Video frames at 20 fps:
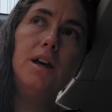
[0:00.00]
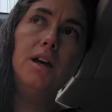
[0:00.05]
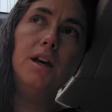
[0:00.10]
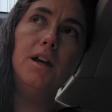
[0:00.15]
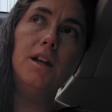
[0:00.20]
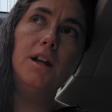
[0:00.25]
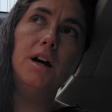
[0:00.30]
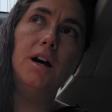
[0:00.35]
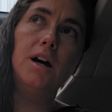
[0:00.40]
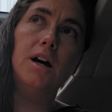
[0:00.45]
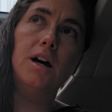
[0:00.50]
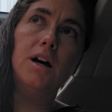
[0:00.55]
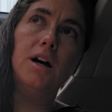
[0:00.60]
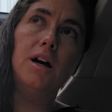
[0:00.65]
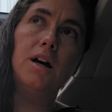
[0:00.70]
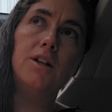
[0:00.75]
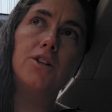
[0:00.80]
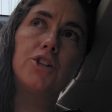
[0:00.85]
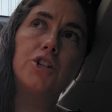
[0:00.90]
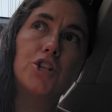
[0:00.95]
in
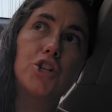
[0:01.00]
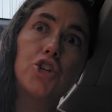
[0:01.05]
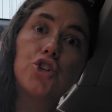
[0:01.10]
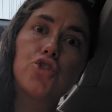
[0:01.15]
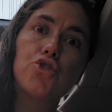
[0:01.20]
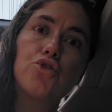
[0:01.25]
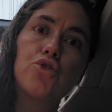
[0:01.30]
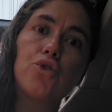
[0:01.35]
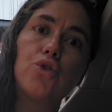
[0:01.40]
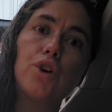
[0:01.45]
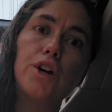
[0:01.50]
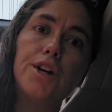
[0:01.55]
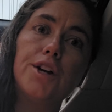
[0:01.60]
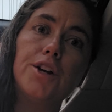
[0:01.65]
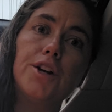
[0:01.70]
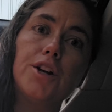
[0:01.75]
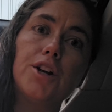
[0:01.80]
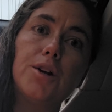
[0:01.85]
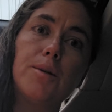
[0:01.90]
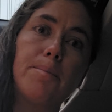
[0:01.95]
a
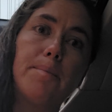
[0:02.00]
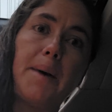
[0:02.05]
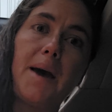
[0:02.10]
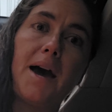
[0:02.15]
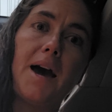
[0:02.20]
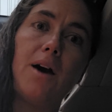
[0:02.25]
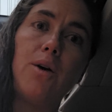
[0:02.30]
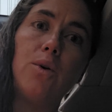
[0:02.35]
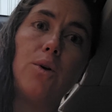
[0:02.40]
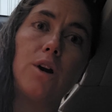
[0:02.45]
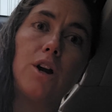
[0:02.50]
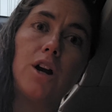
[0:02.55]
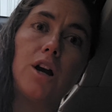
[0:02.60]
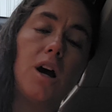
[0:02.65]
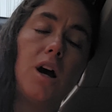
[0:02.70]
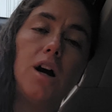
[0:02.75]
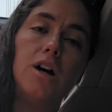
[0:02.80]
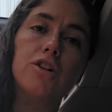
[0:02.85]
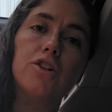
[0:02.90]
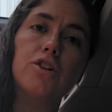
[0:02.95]
destroyer,
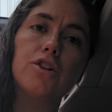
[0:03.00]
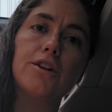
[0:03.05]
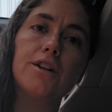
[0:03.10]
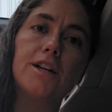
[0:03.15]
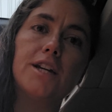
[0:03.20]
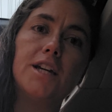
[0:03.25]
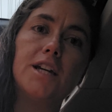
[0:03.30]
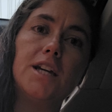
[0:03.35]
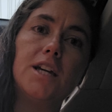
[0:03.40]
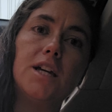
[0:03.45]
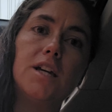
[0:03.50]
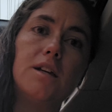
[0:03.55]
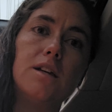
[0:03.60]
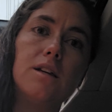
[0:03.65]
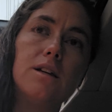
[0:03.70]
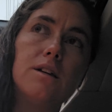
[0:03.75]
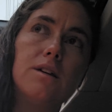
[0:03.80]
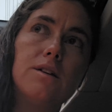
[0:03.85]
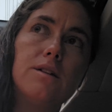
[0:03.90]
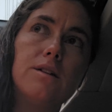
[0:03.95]
power-hungry,